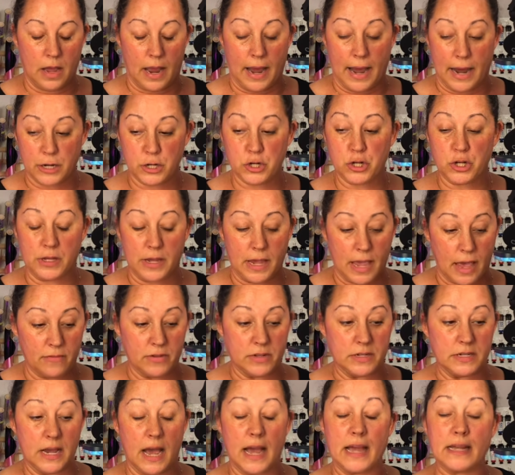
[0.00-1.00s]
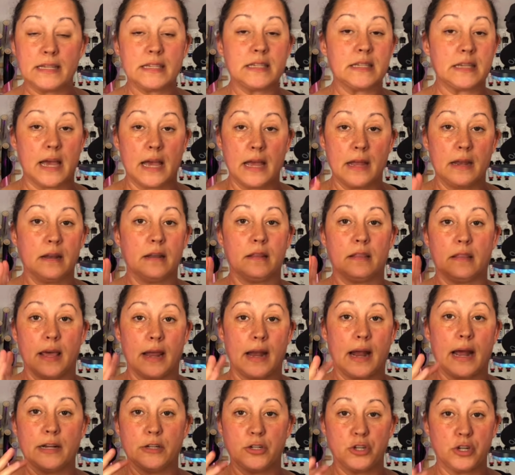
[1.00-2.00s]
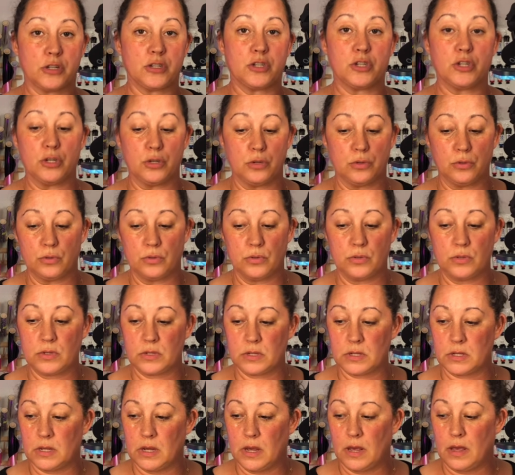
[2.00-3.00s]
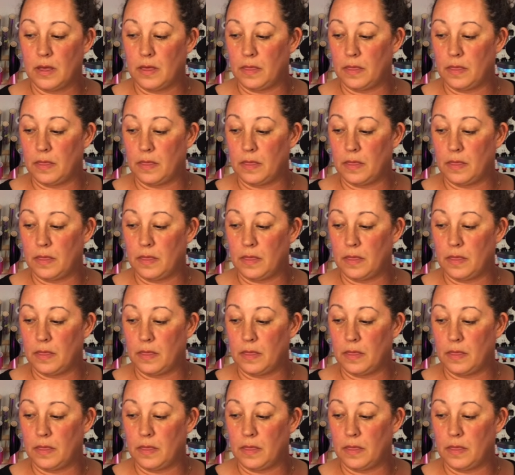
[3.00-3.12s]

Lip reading: actually have a die set that I just used